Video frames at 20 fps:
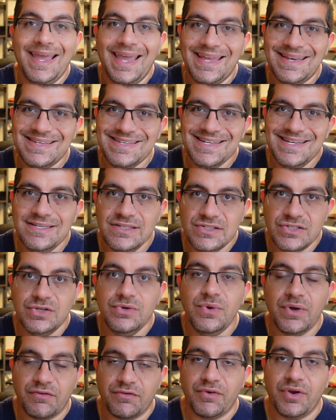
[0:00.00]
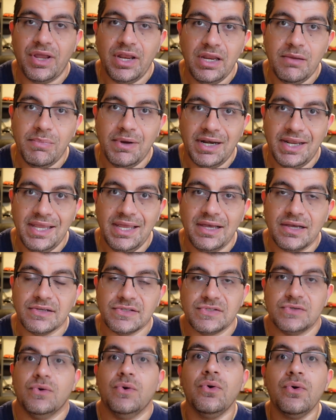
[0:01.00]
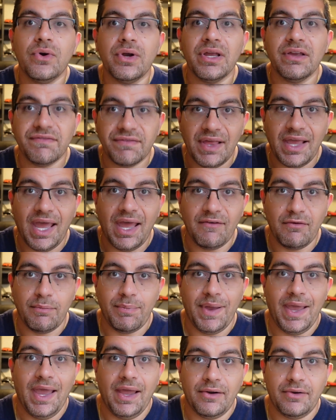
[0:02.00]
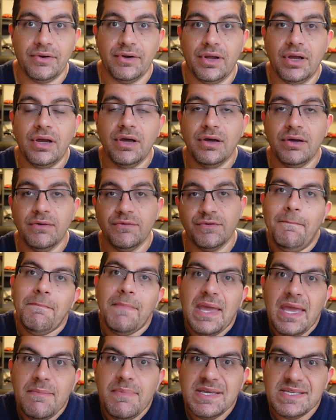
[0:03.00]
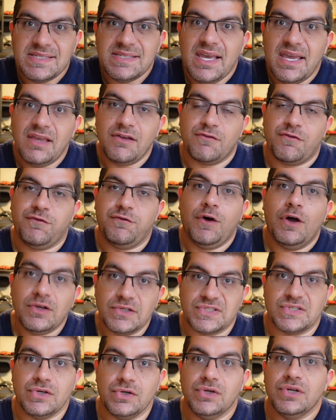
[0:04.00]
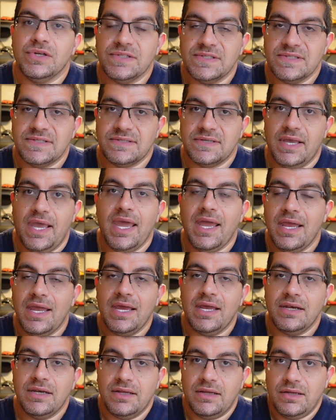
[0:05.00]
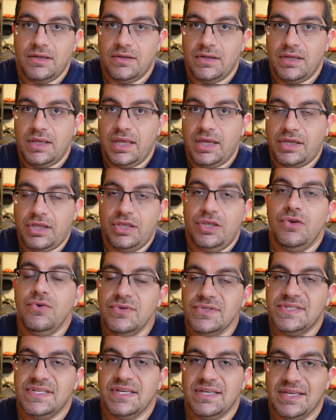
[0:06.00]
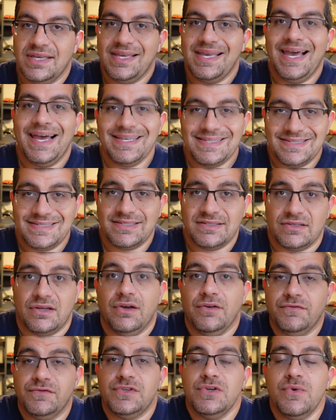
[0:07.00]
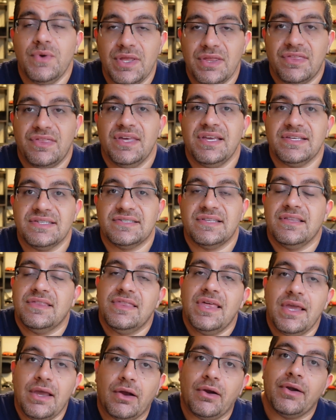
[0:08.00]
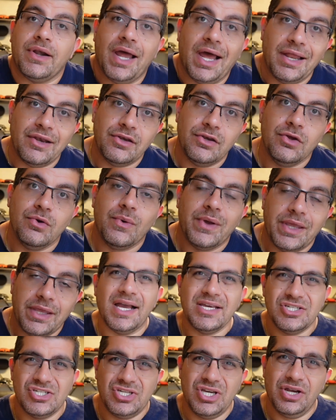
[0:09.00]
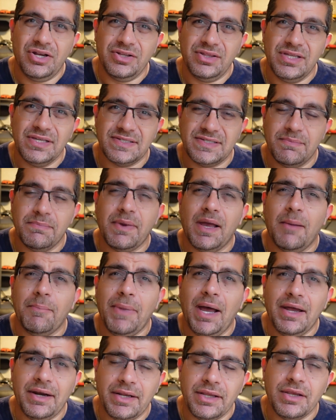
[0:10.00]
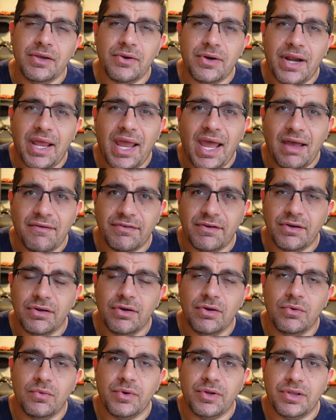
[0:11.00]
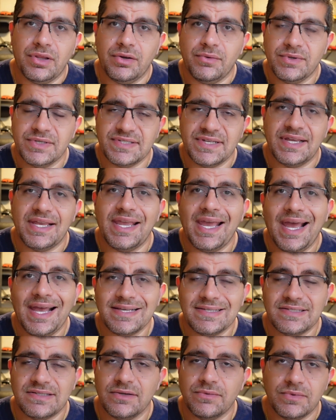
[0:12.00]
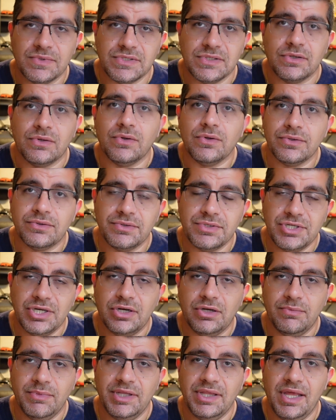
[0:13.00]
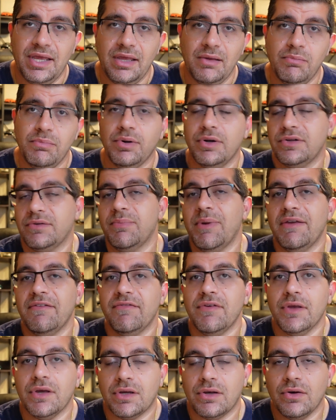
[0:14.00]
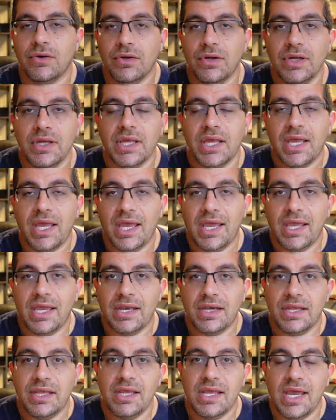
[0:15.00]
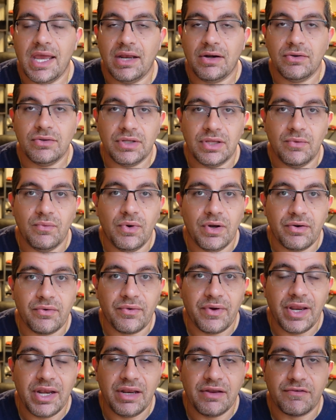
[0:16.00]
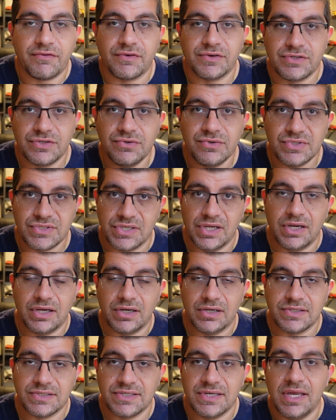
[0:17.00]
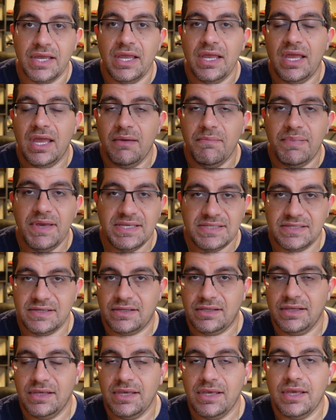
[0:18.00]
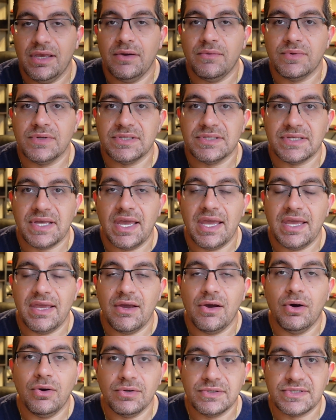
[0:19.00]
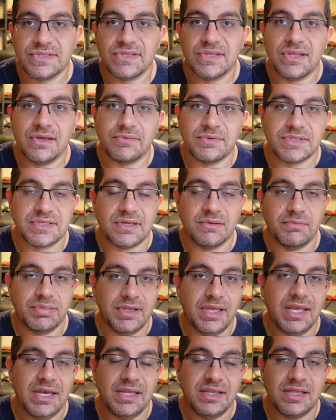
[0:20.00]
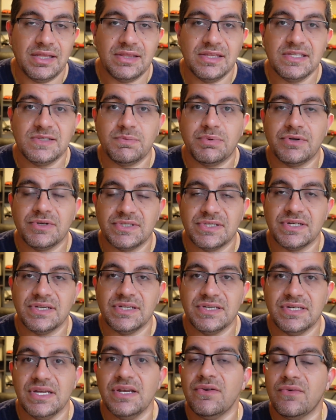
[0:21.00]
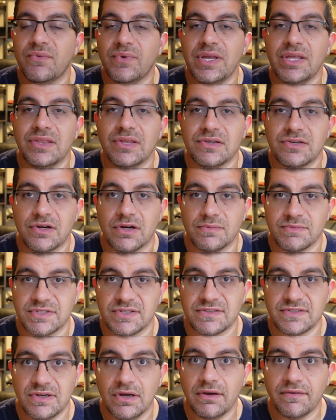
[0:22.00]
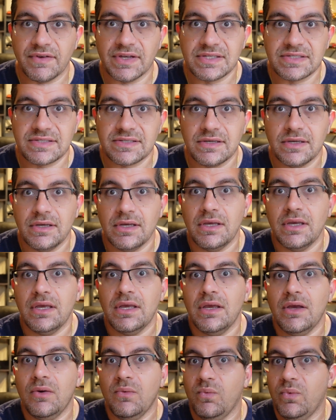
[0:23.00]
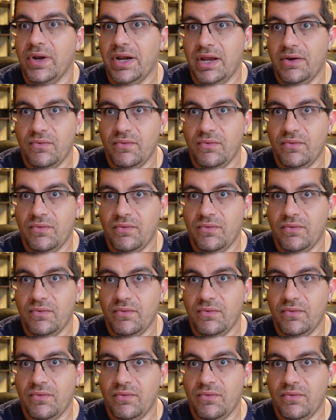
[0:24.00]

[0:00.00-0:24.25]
and didn't do it for anybody else, or if they have a pattern of maybe saying falsehoods and accusing guests of doing things that they are not doing. I shared this about 1.5 years ago where there was a guest, it was an older gentleman that had booked my vehicle, and he had only 1 rating for 2 stars, and basically it was a host that was complaining that this person didn't read the terms of service. When I